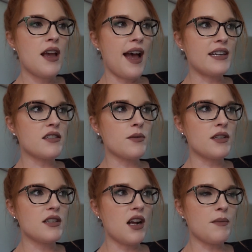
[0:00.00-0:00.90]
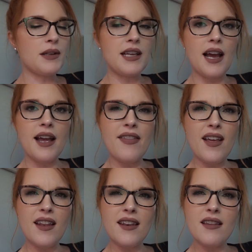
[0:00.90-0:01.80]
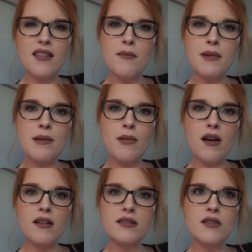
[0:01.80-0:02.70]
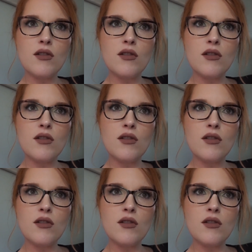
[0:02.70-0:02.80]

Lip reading: I just wanted to talk about that. And then the meatballs,